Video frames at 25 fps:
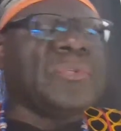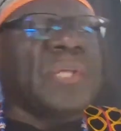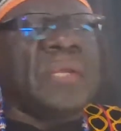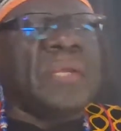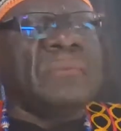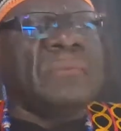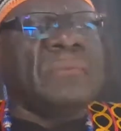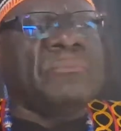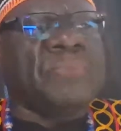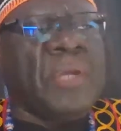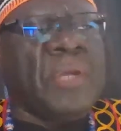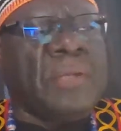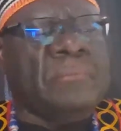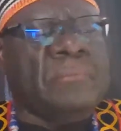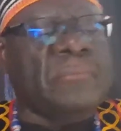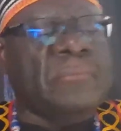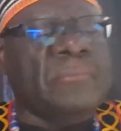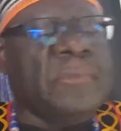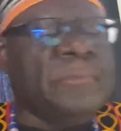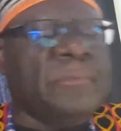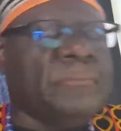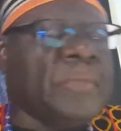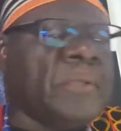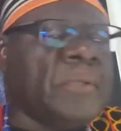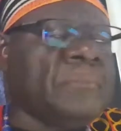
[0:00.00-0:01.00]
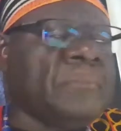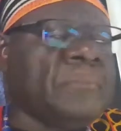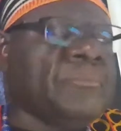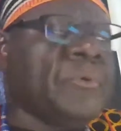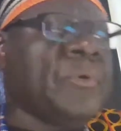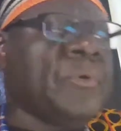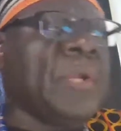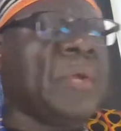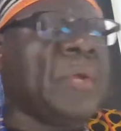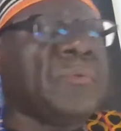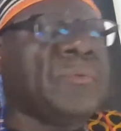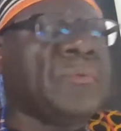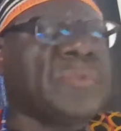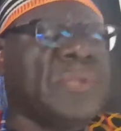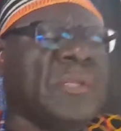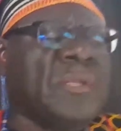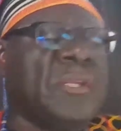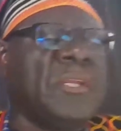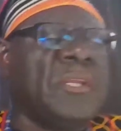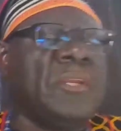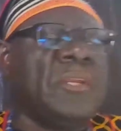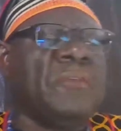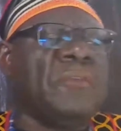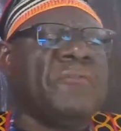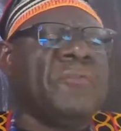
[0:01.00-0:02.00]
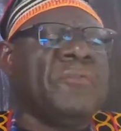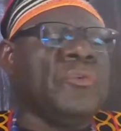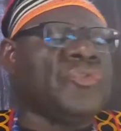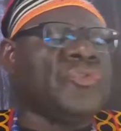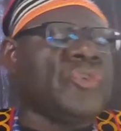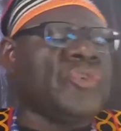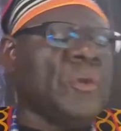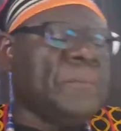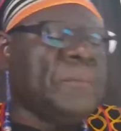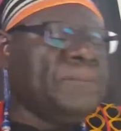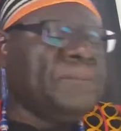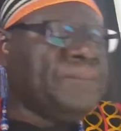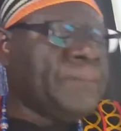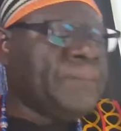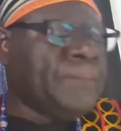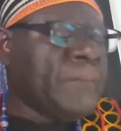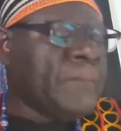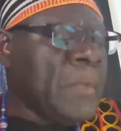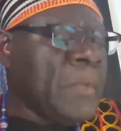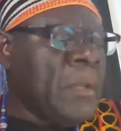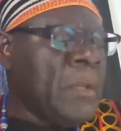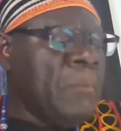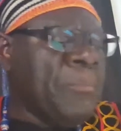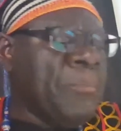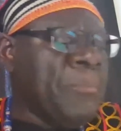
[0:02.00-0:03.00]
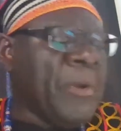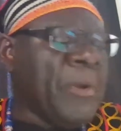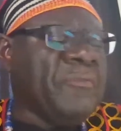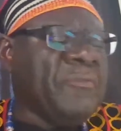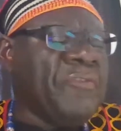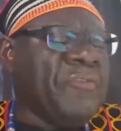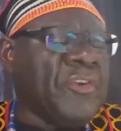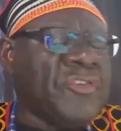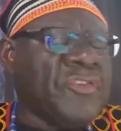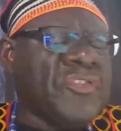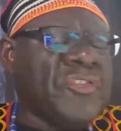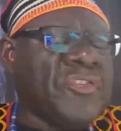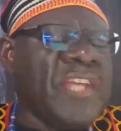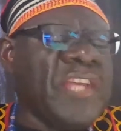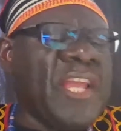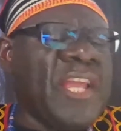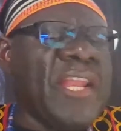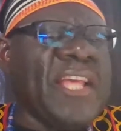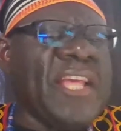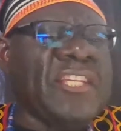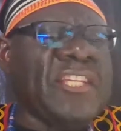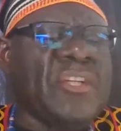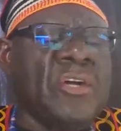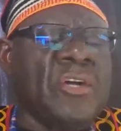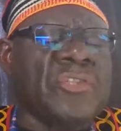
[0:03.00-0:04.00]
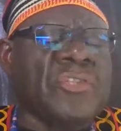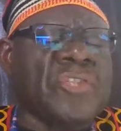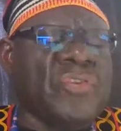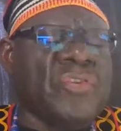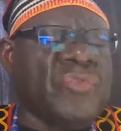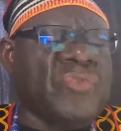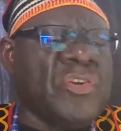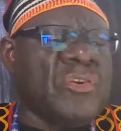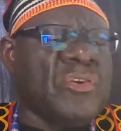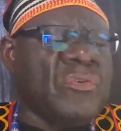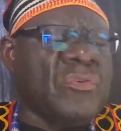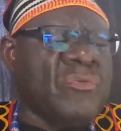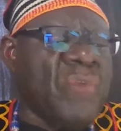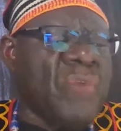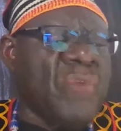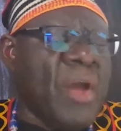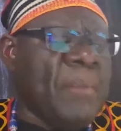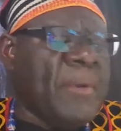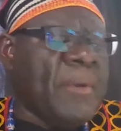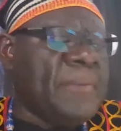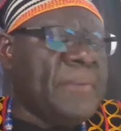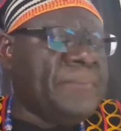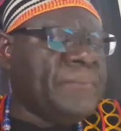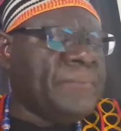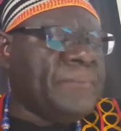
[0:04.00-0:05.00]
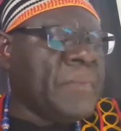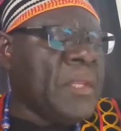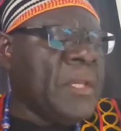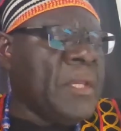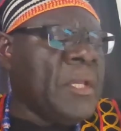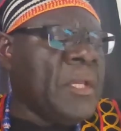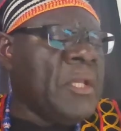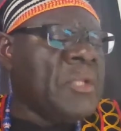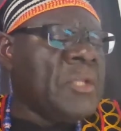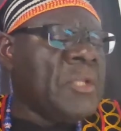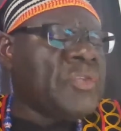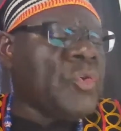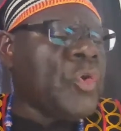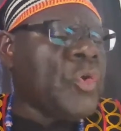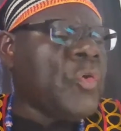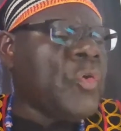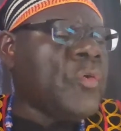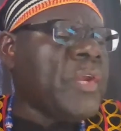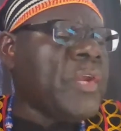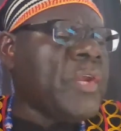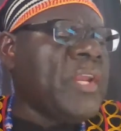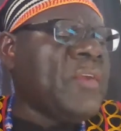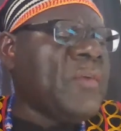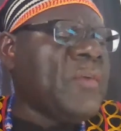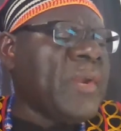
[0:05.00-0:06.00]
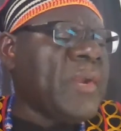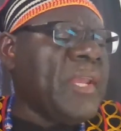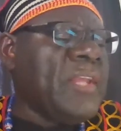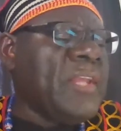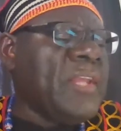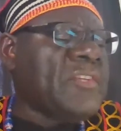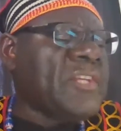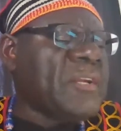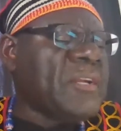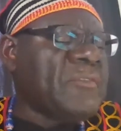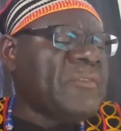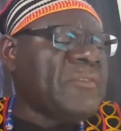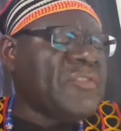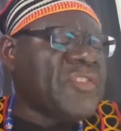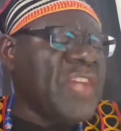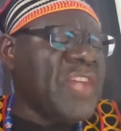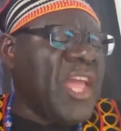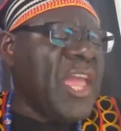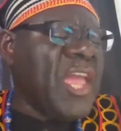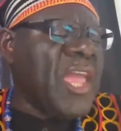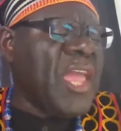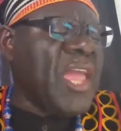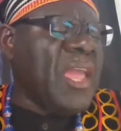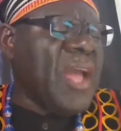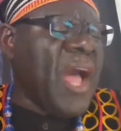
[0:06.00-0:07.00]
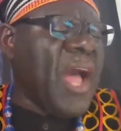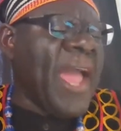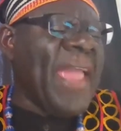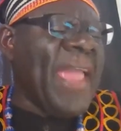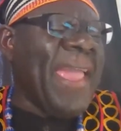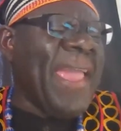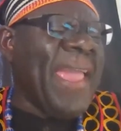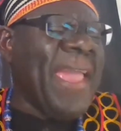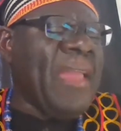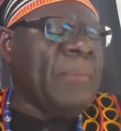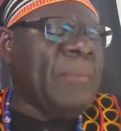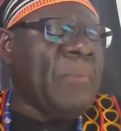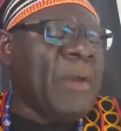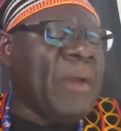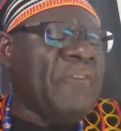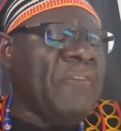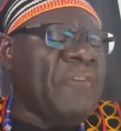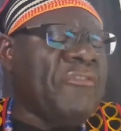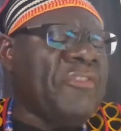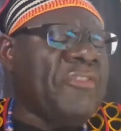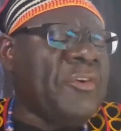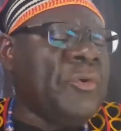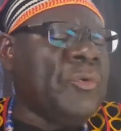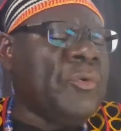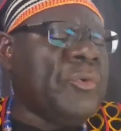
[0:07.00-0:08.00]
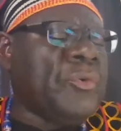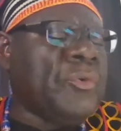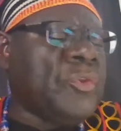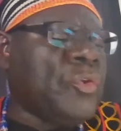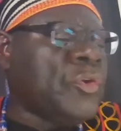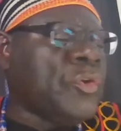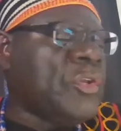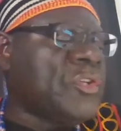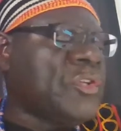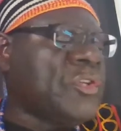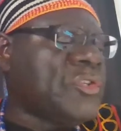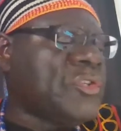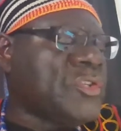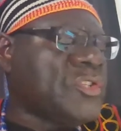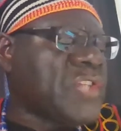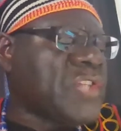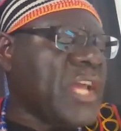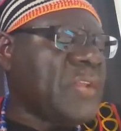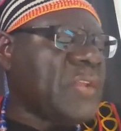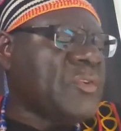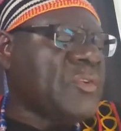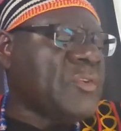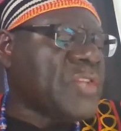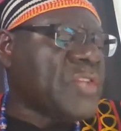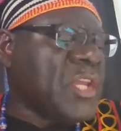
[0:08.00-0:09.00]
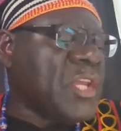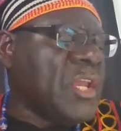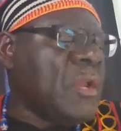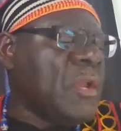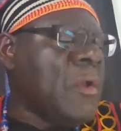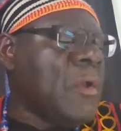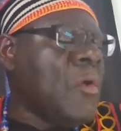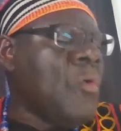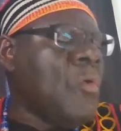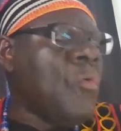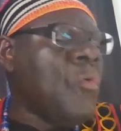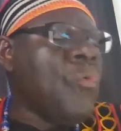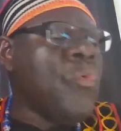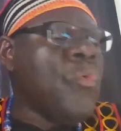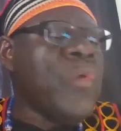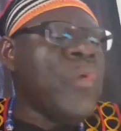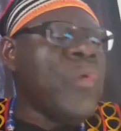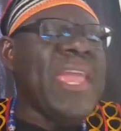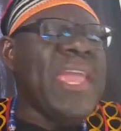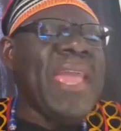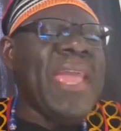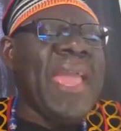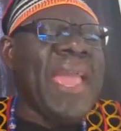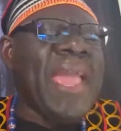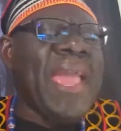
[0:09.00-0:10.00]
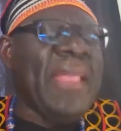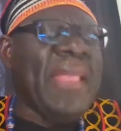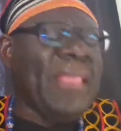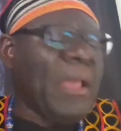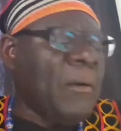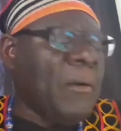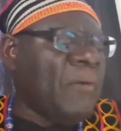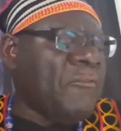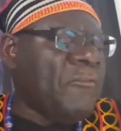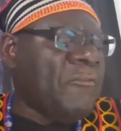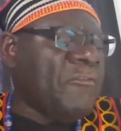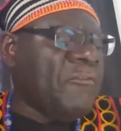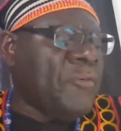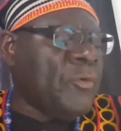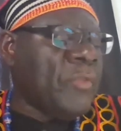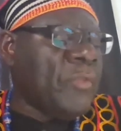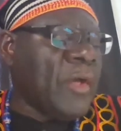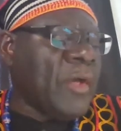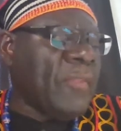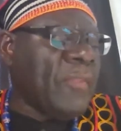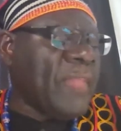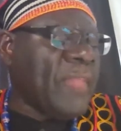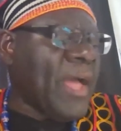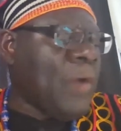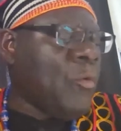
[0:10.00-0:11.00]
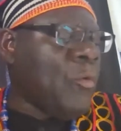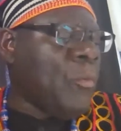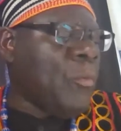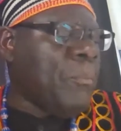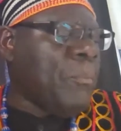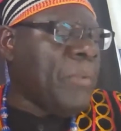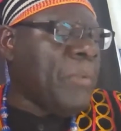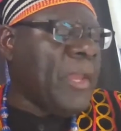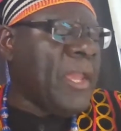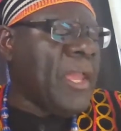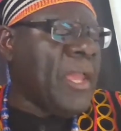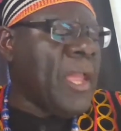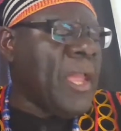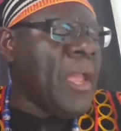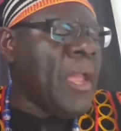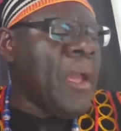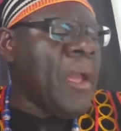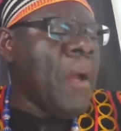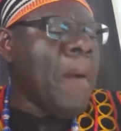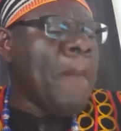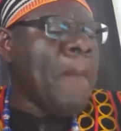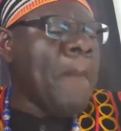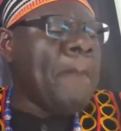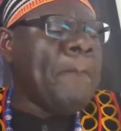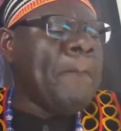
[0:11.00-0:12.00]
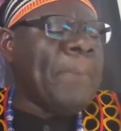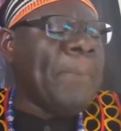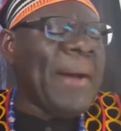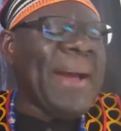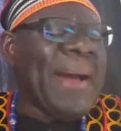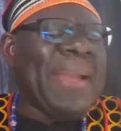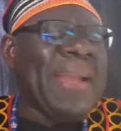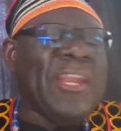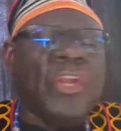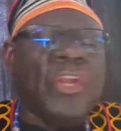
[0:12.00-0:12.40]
and pronouns in the future. But for today, let's concentrate on grammar. So instead of saying, I ate my food, you can decide to say, we ate our food. And that will be, but